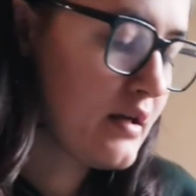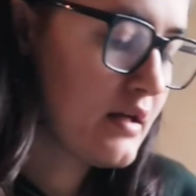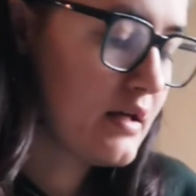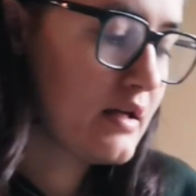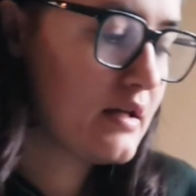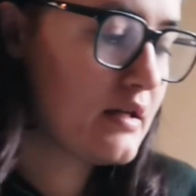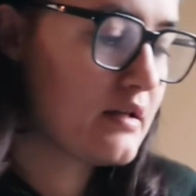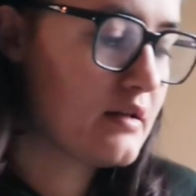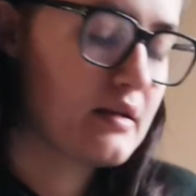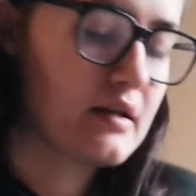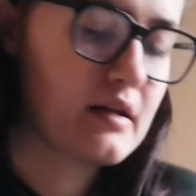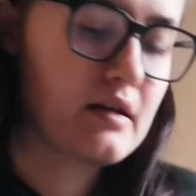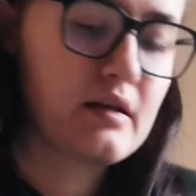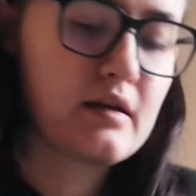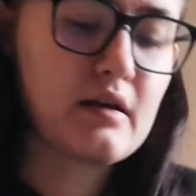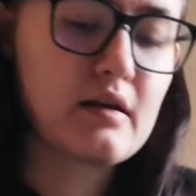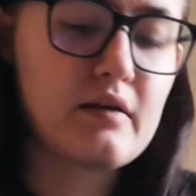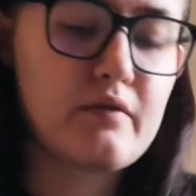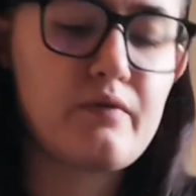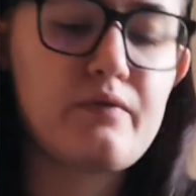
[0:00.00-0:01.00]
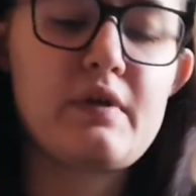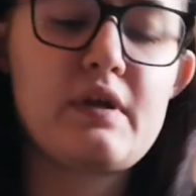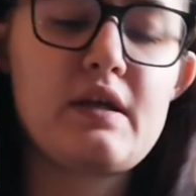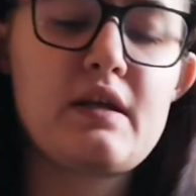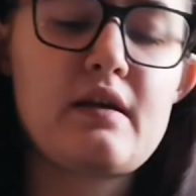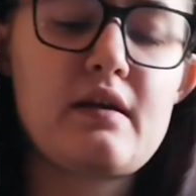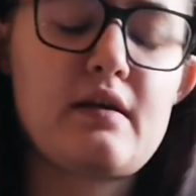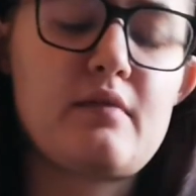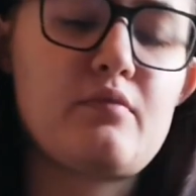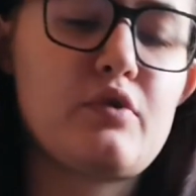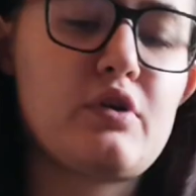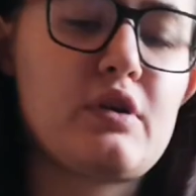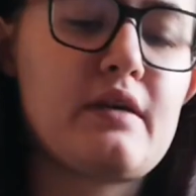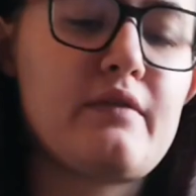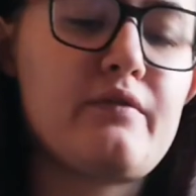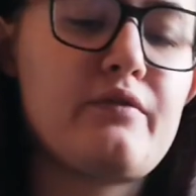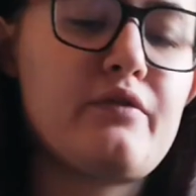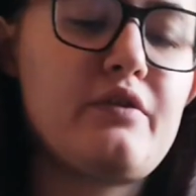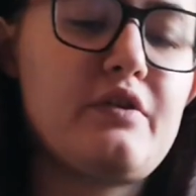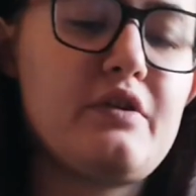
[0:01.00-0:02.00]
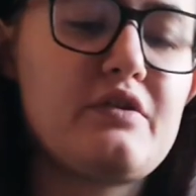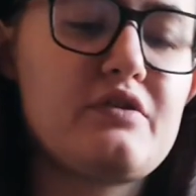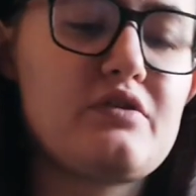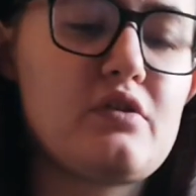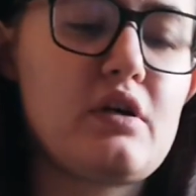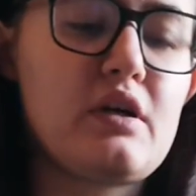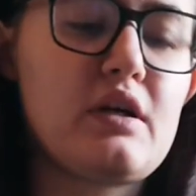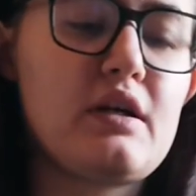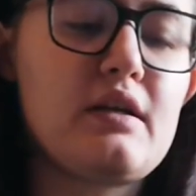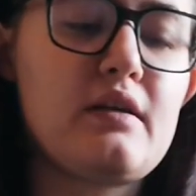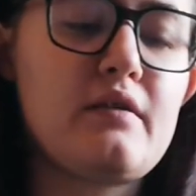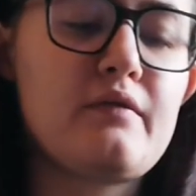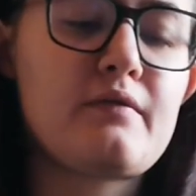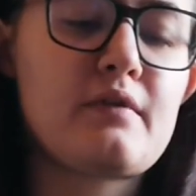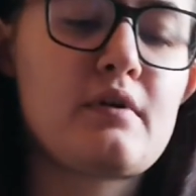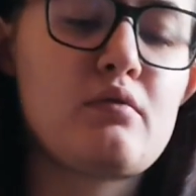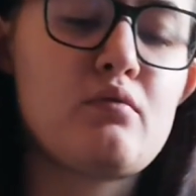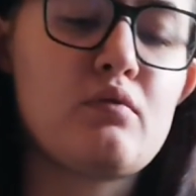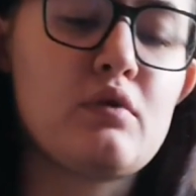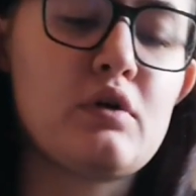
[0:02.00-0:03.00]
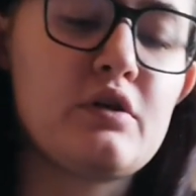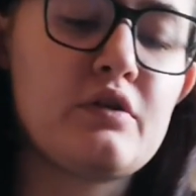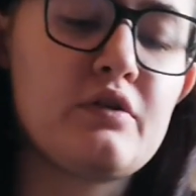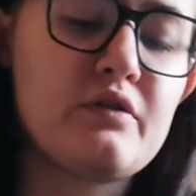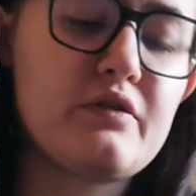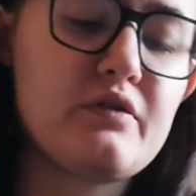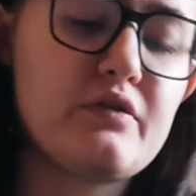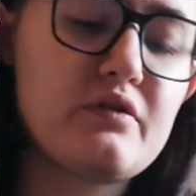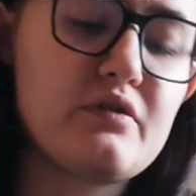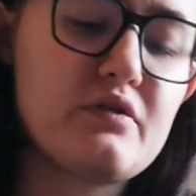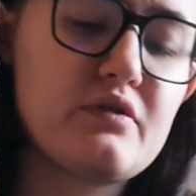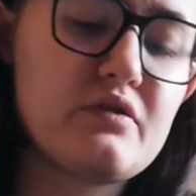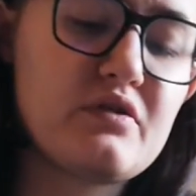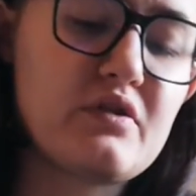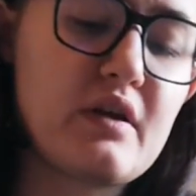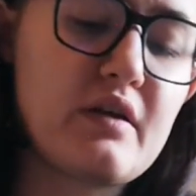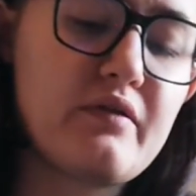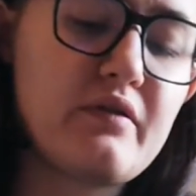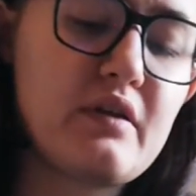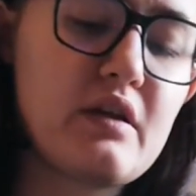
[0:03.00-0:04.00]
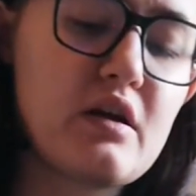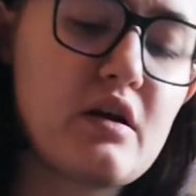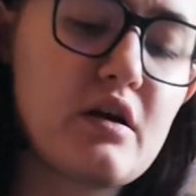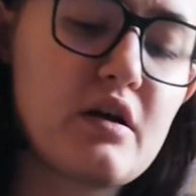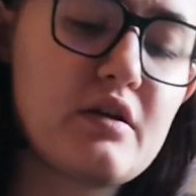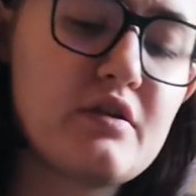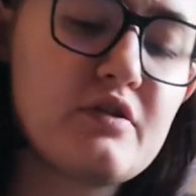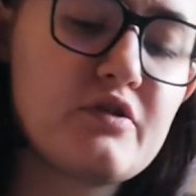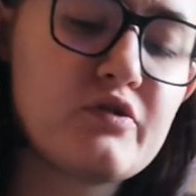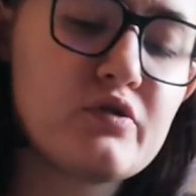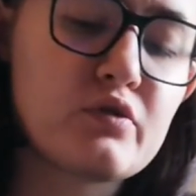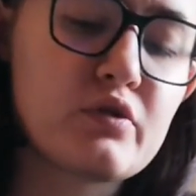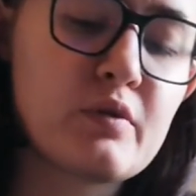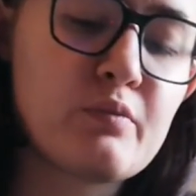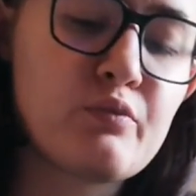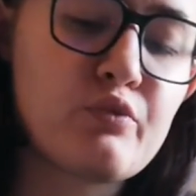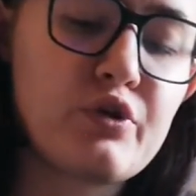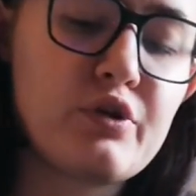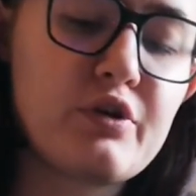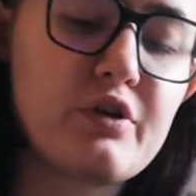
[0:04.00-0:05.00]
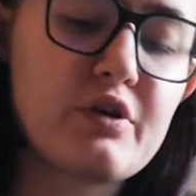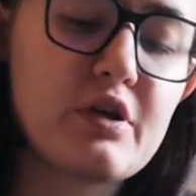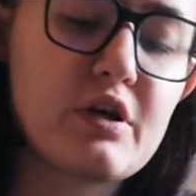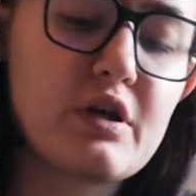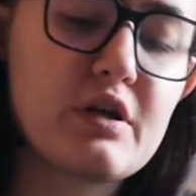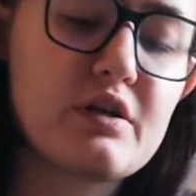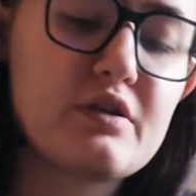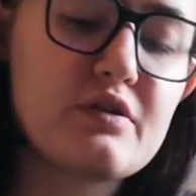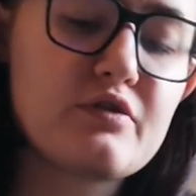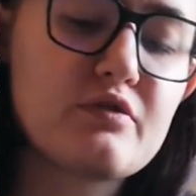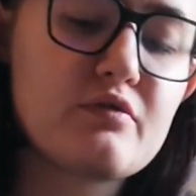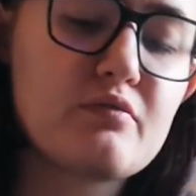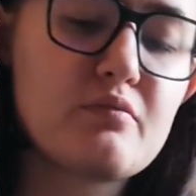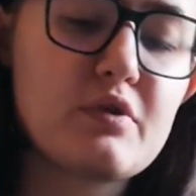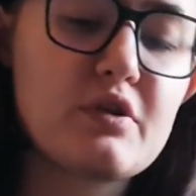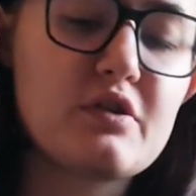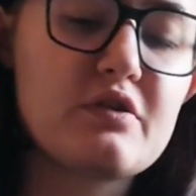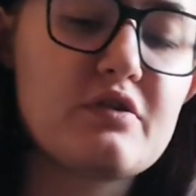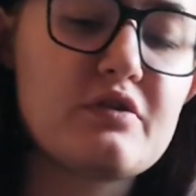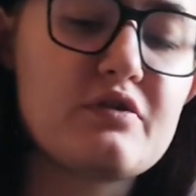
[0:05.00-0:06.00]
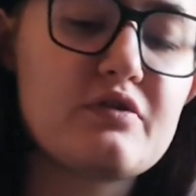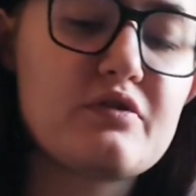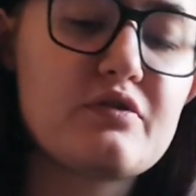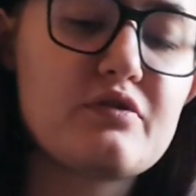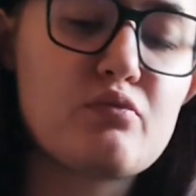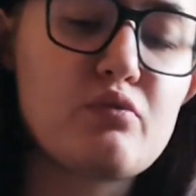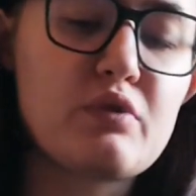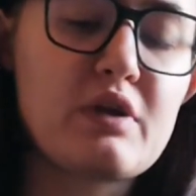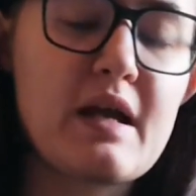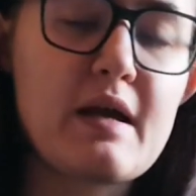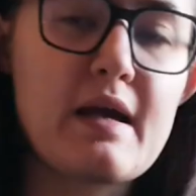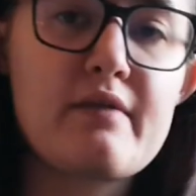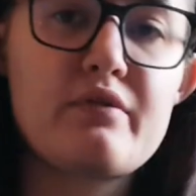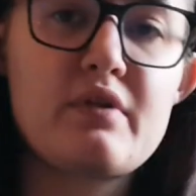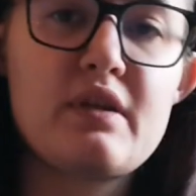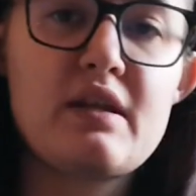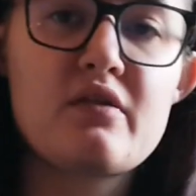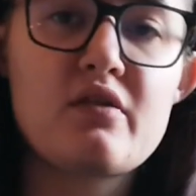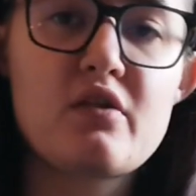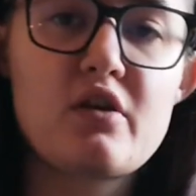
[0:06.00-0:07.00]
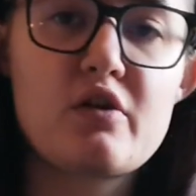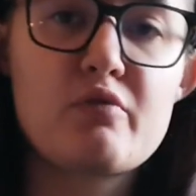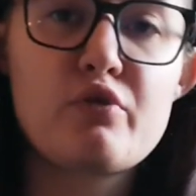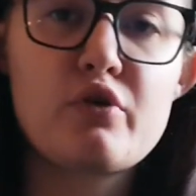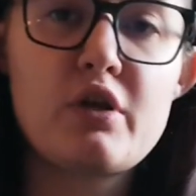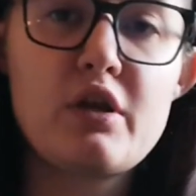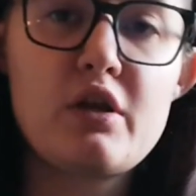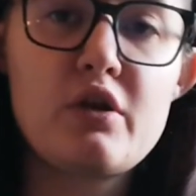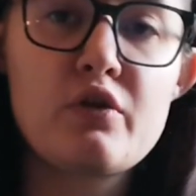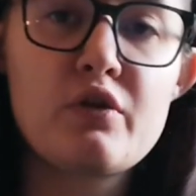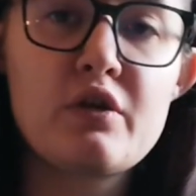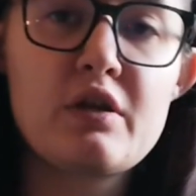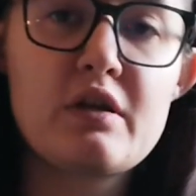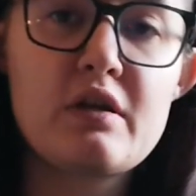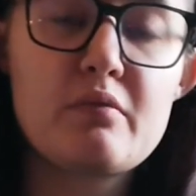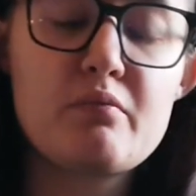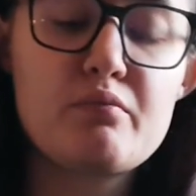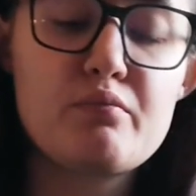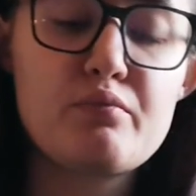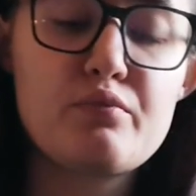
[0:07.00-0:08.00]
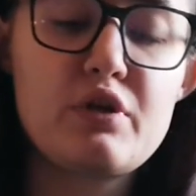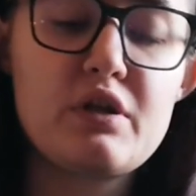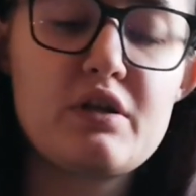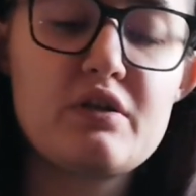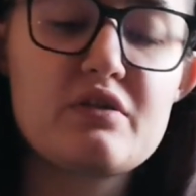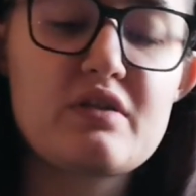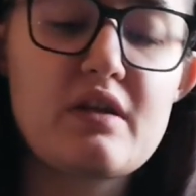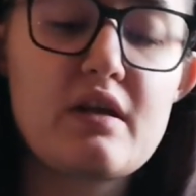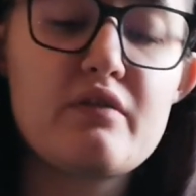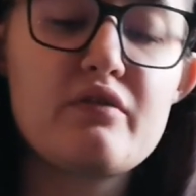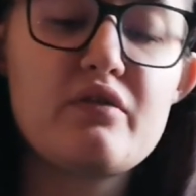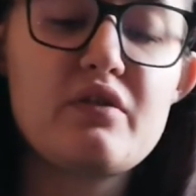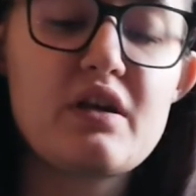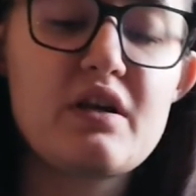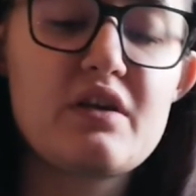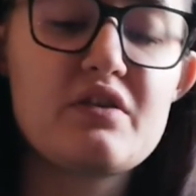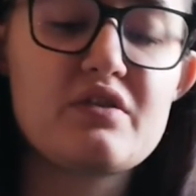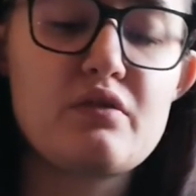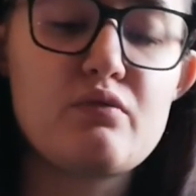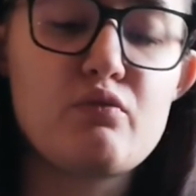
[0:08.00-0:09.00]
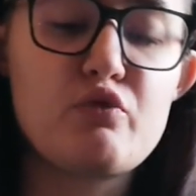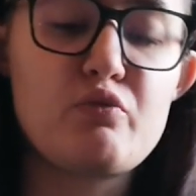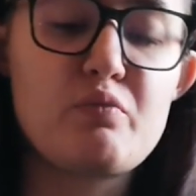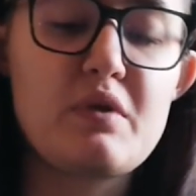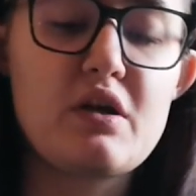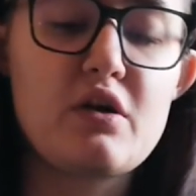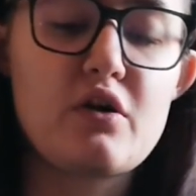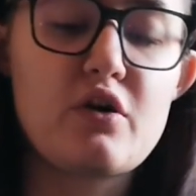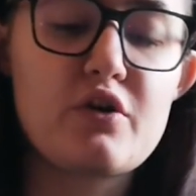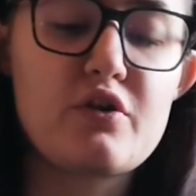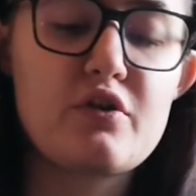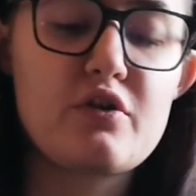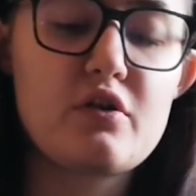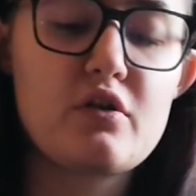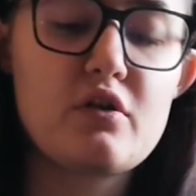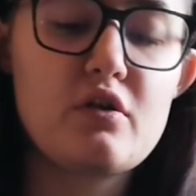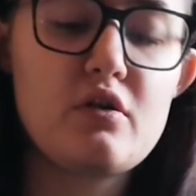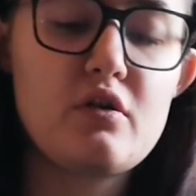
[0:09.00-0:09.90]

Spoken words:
And then I think I'm gonna have to decide if I want safety eyes or embroidered eyes, because when I have the entire body on it, putting the safety eyes in would be hard.